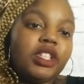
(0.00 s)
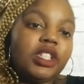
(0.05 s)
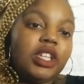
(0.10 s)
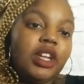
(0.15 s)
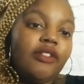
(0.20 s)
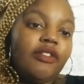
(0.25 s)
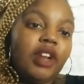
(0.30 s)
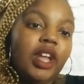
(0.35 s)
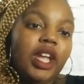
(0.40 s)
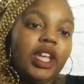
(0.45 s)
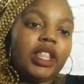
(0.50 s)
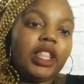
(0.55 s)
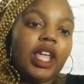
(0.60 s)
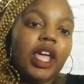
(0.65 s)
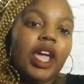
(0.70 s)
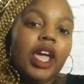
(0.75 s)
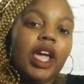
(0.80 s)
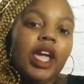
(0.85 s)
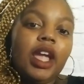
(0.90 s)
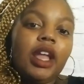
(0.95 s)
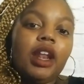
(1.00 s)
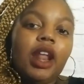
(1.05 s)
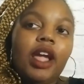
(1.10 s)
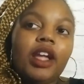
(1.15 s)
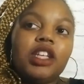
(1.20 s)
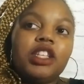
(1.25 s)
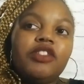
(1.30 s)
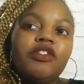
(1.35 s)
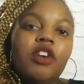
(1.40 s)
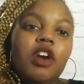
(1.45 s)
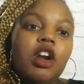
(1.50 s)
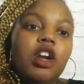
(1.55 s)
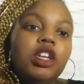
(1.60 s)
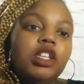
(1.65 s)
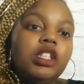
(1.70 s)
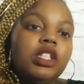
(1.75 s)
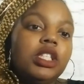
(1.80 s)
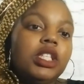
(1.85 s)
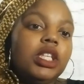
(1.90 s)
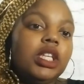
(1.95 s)
different stuff like that, like as
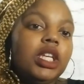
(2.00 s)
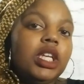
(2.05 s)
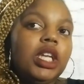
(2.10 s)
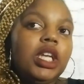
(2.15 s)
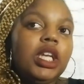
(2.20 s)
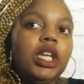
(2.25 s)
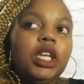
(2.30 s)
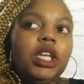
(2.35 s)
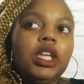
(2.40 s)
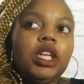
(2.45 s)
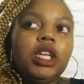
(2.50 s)
far as